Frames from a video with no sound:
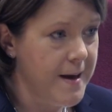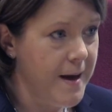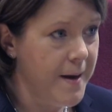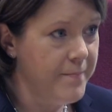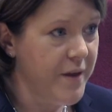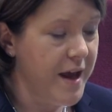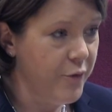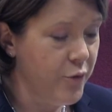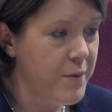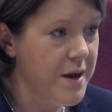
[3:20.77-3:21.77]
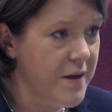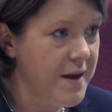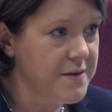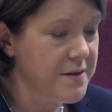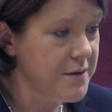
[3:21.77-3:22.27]
And for me,
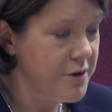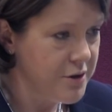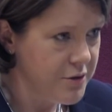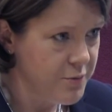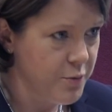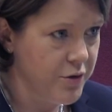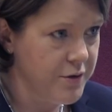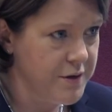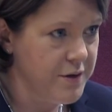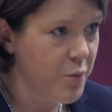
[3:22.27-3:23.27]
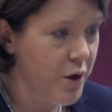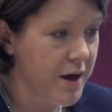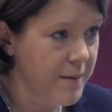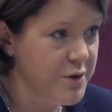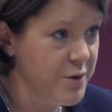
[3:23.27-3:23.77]
that's a huge priority in the work
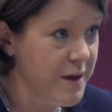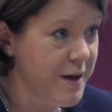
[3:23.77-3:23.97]
I'm doing.